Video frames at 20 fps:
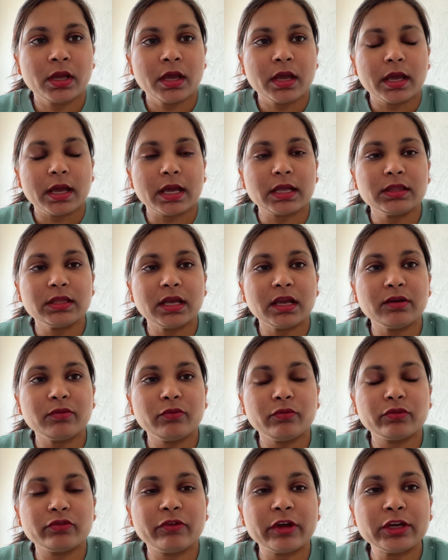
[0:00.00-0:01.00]
And
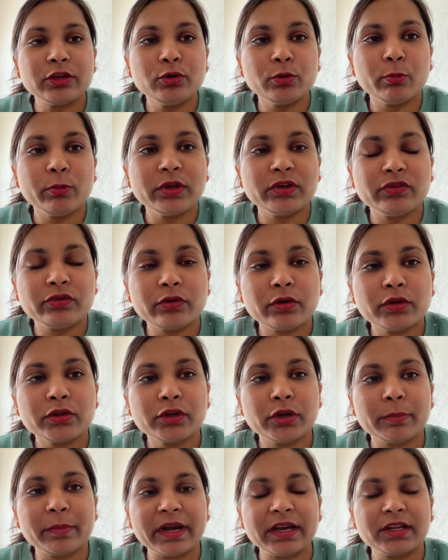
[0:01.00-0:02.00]
then when you withdraw
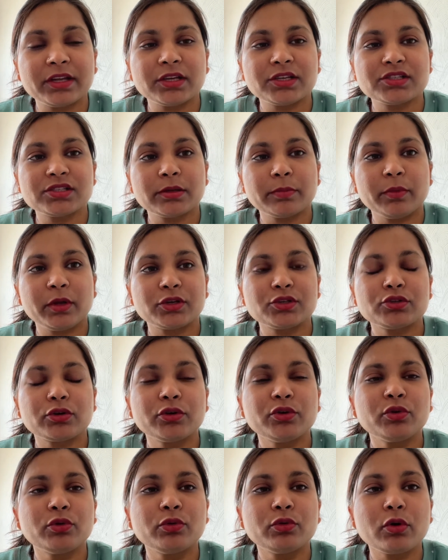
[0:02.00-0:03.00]
your medication, make sure
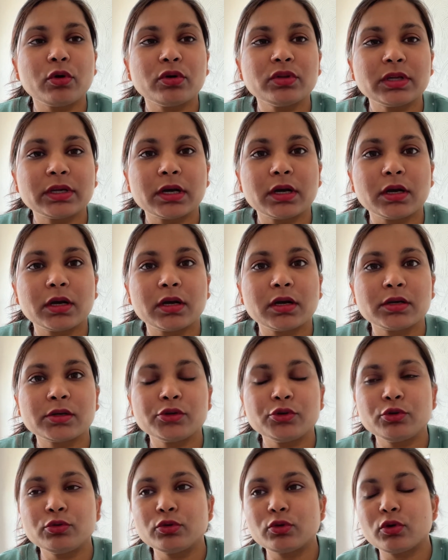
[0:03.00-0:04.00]
you know
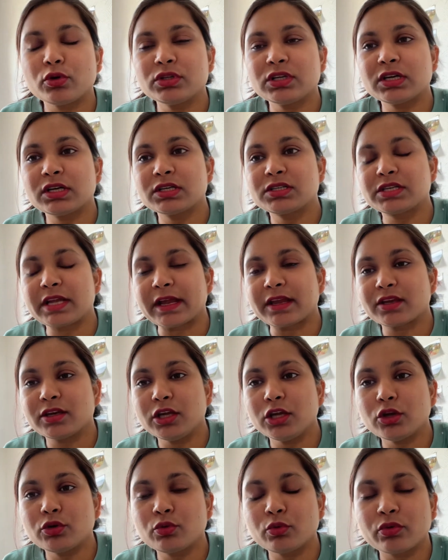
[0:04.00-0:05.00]
the
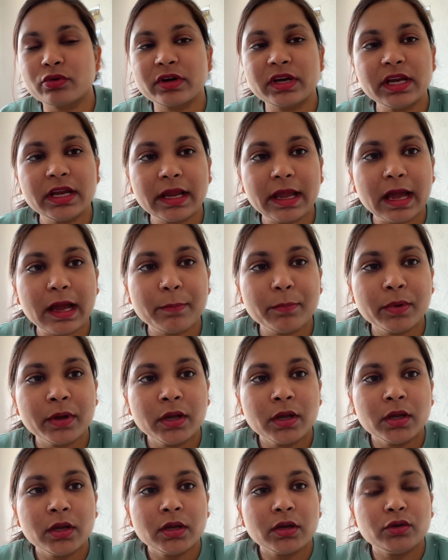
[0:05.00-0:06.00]
technique to recap.
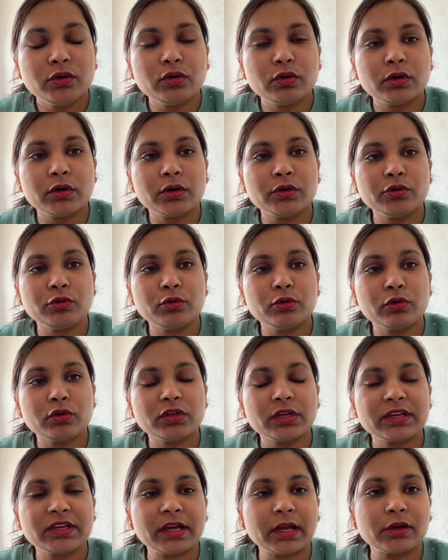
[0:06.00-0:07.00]

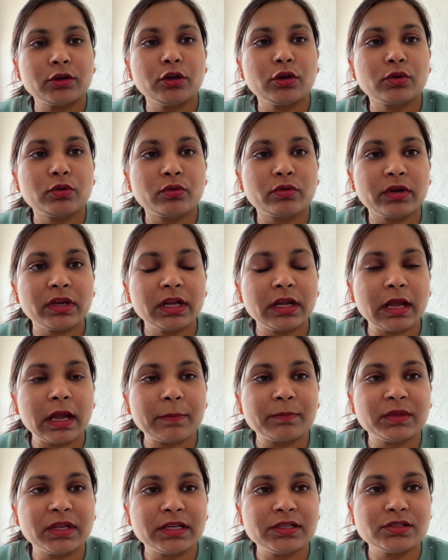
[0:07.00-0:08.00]
The technique to
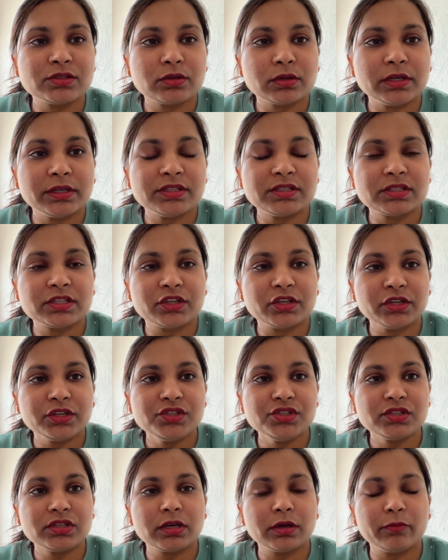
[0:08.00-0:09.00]
recap the insulin
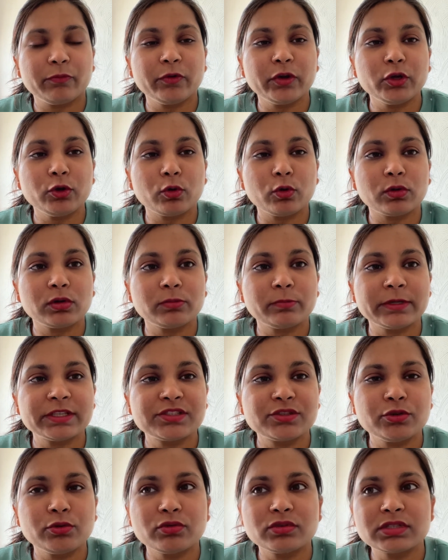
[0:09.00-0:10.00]
syringe. We always
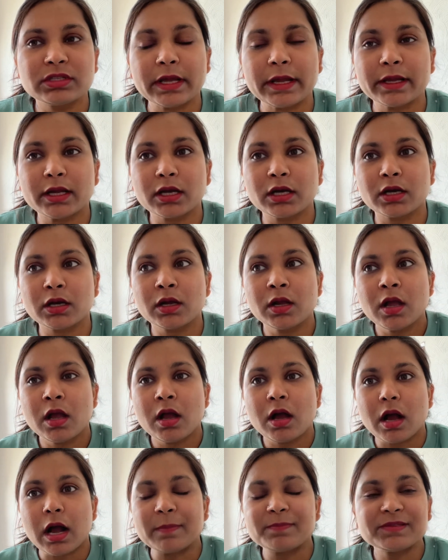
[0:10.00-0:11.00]
use like
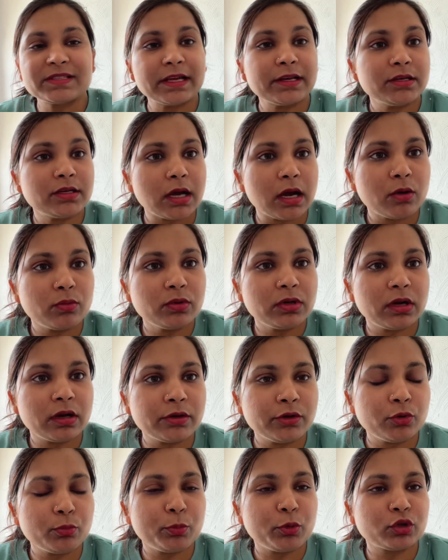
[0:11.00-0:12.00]
ups and down.
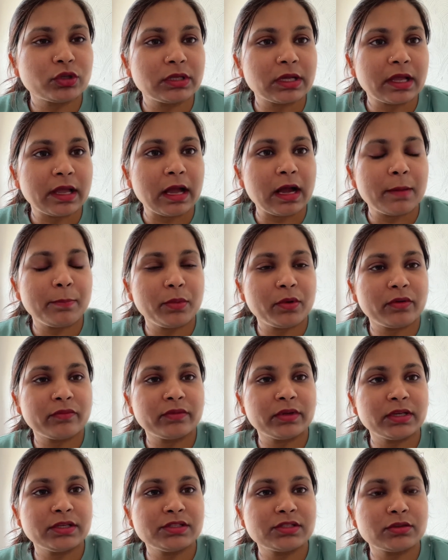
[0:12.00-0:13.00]
You put the cap of
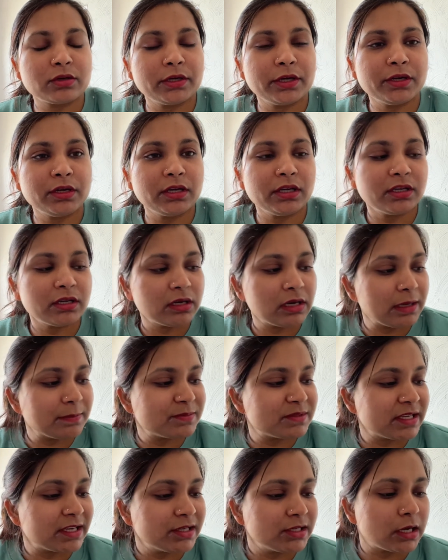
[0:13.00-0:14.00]
the insulin needle
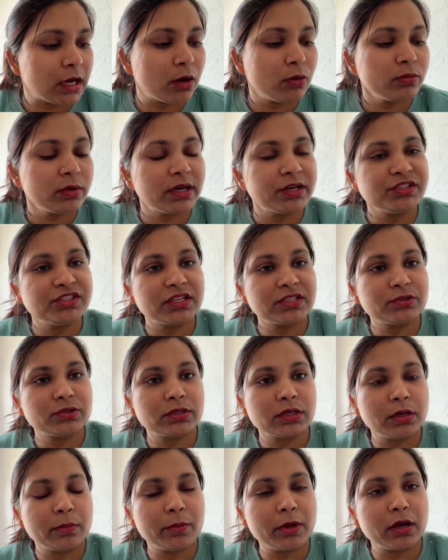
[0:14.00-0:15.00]
ups and down and just
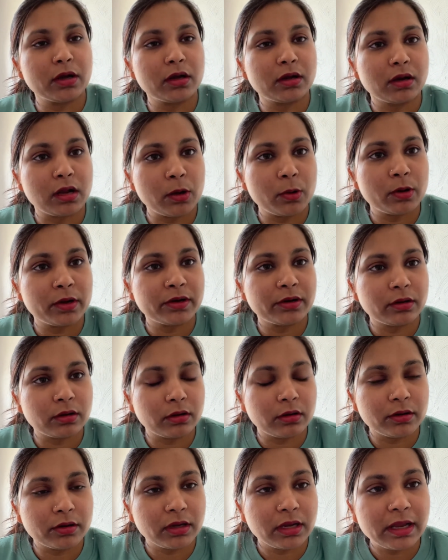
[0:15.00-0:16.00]

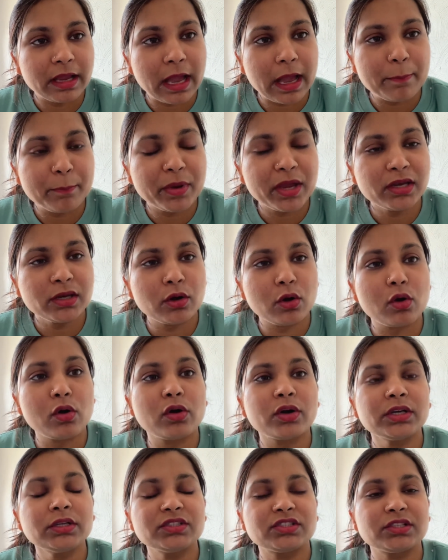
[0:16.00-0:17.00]
recap it,
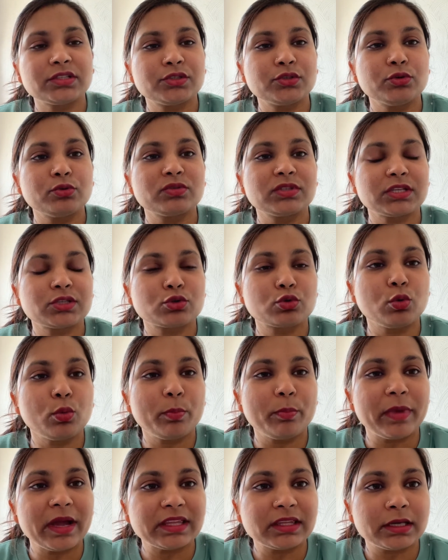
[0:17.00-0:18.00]
or just use a scoop
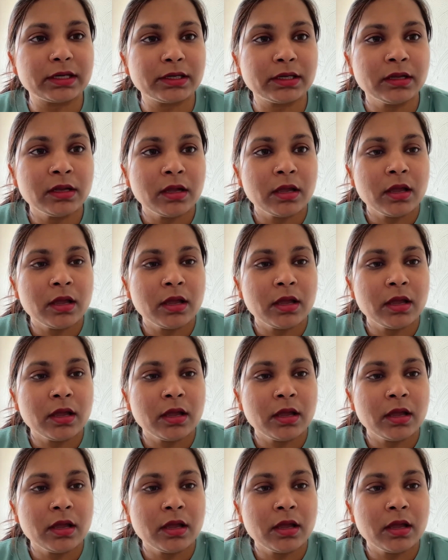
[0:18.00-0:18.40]
method.